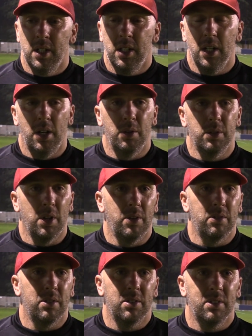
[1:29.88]
you know,
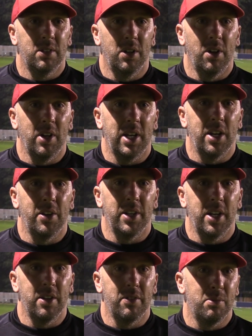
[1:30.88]
don't look like getting on
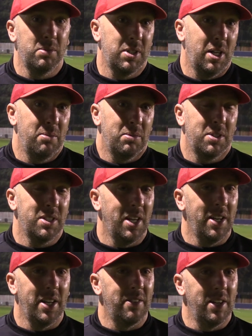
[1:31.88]
the end of them, same as
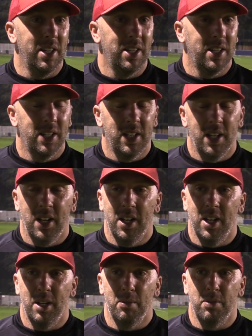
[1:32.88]
Saturday, really.
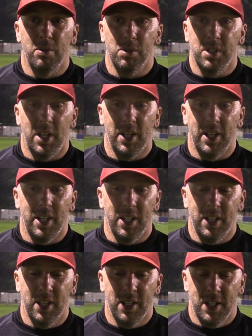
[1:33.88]
Um, I thought
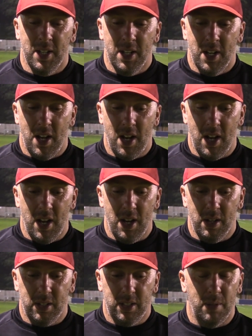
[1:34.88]
Saturday,
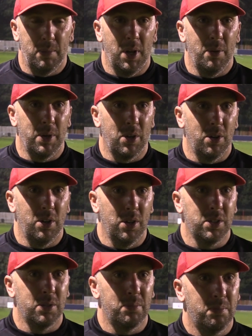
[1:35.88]
uh, similar, we got
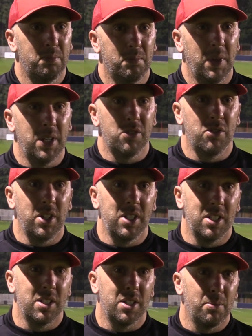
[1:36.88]
lots of
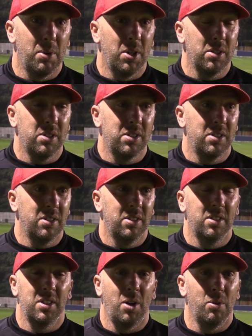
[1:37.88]
entries into the box and
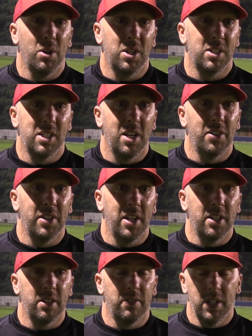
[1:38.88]
no one looking to get on the
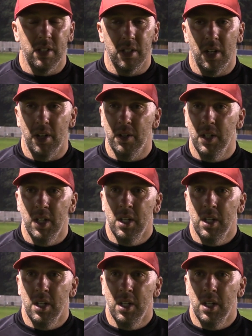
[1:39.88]
end of it, so